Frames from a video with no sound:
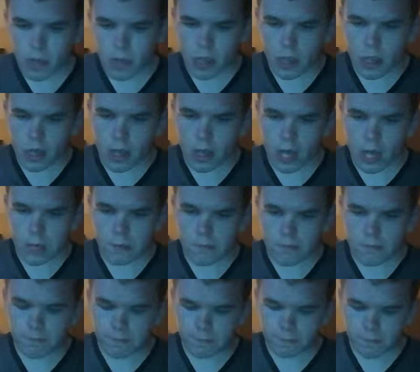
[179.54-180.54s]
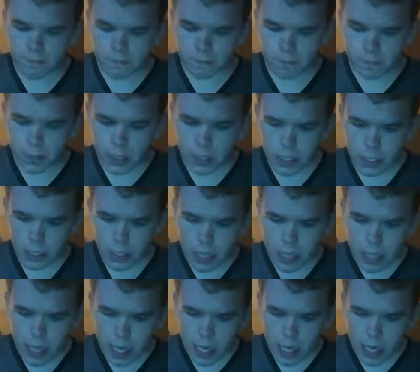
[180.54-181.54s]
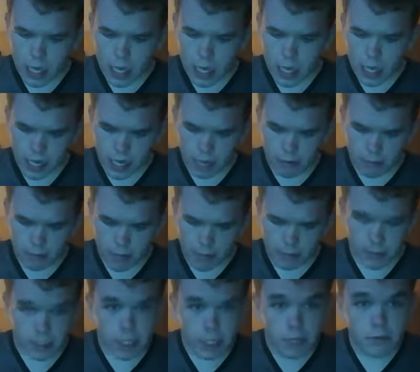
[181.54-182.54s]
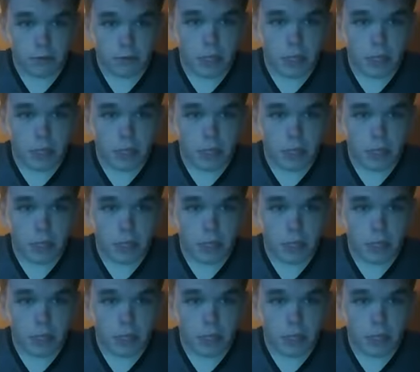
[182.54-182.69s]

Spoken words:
And it's a great little episode.